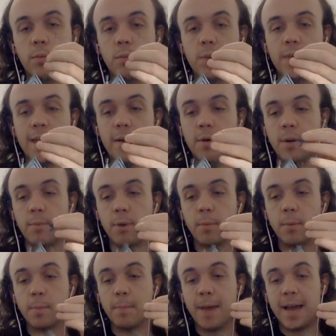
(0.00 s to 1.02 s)
without a
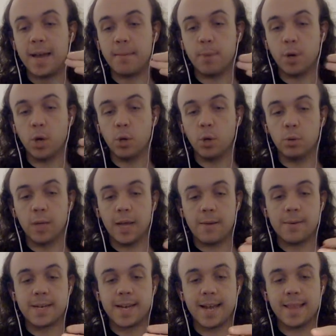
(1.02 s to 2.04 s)
proper banner pole, I
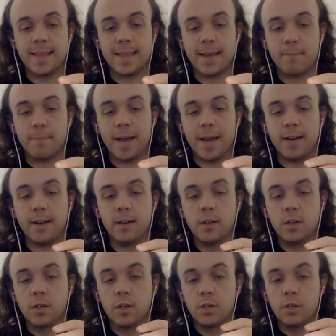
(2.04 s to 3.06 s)
would get that banner
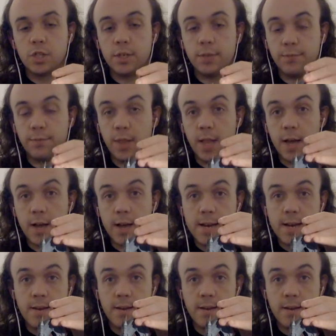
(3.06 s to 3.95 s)
to fly.